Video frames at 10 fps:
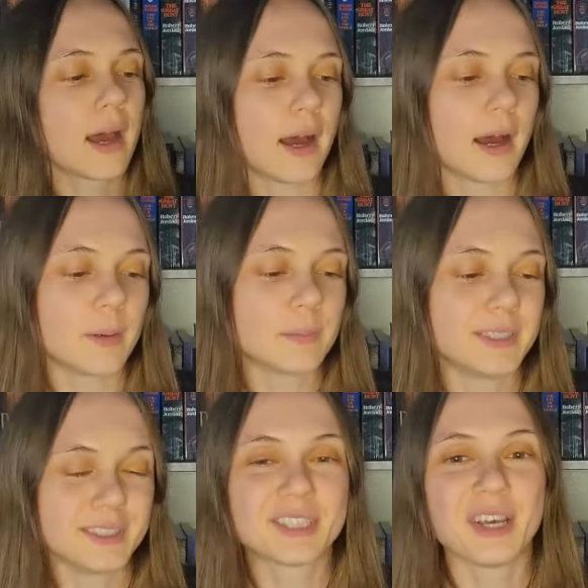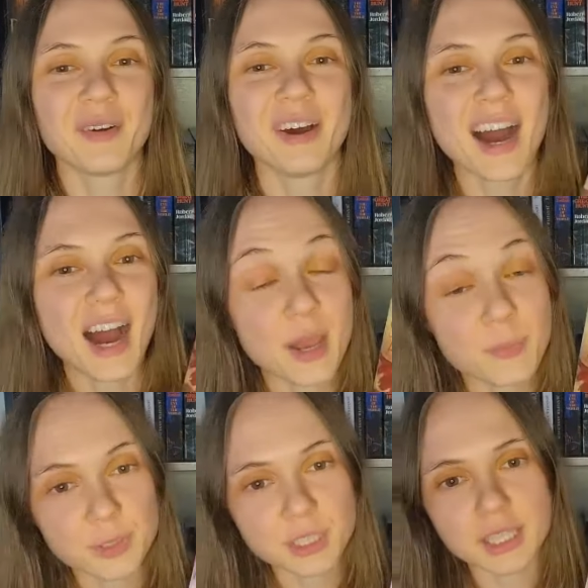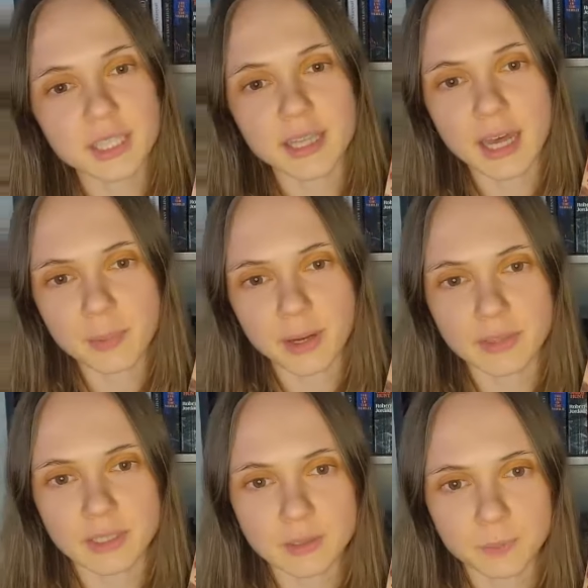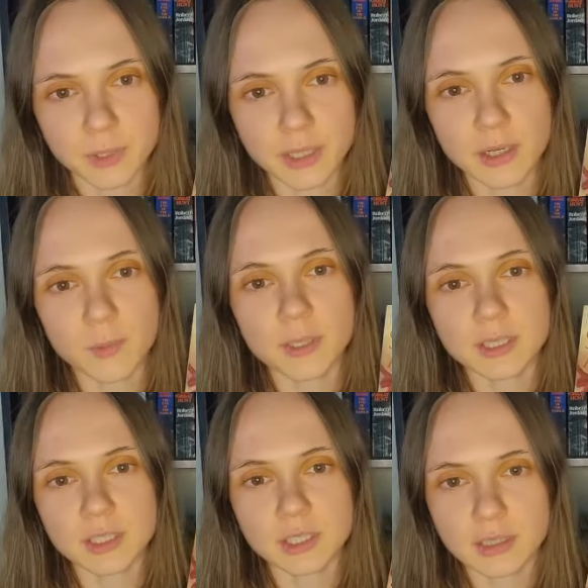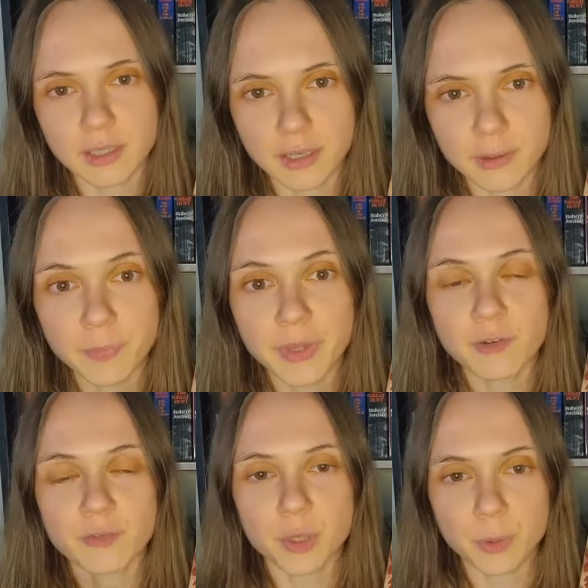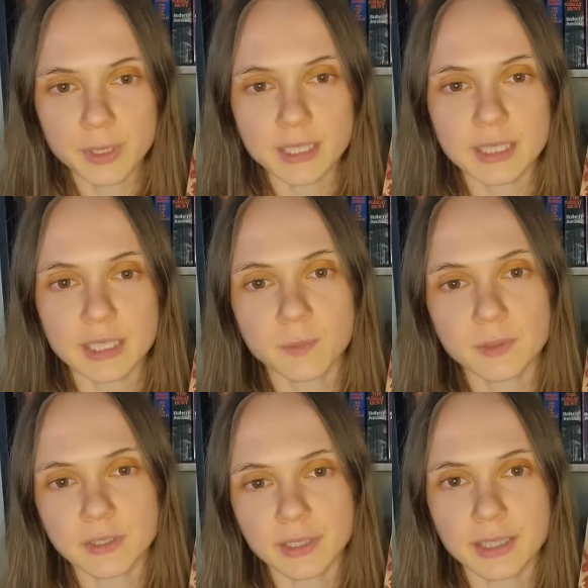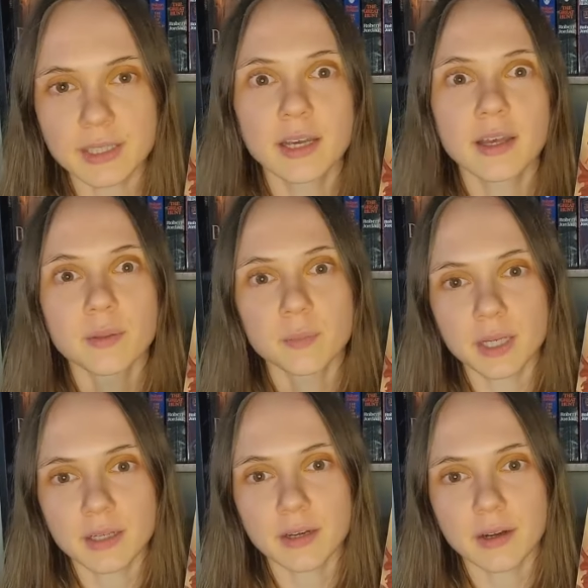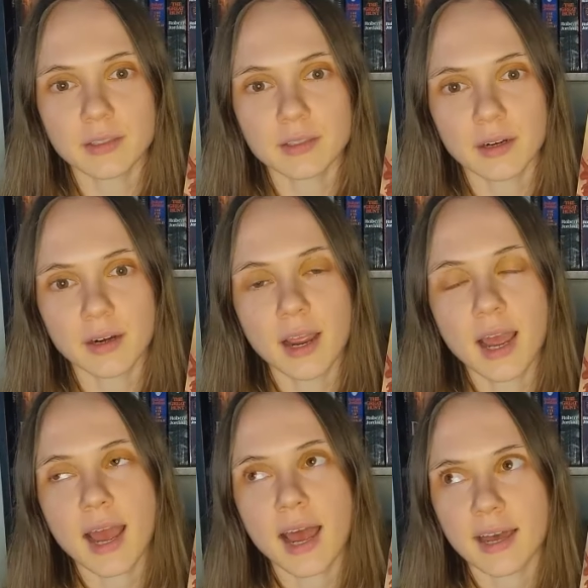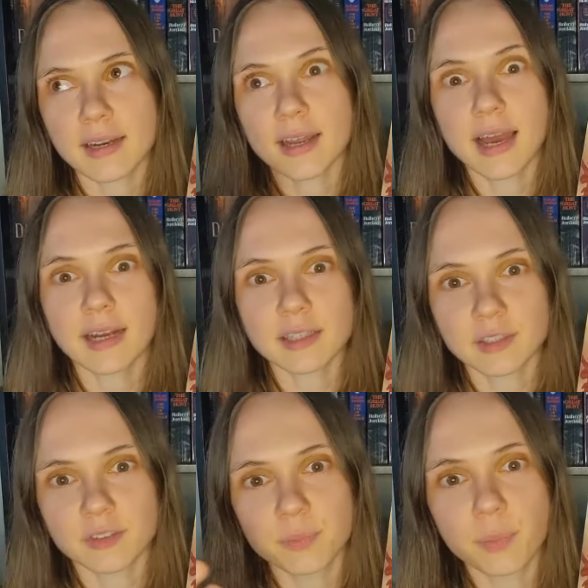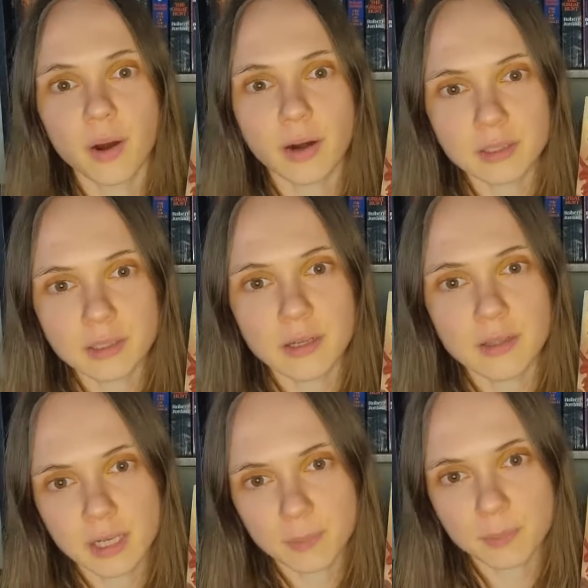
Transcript: Um, so I appreciated that about this book, that it wasn't just like, for no reason. It was like the main character had an active part that he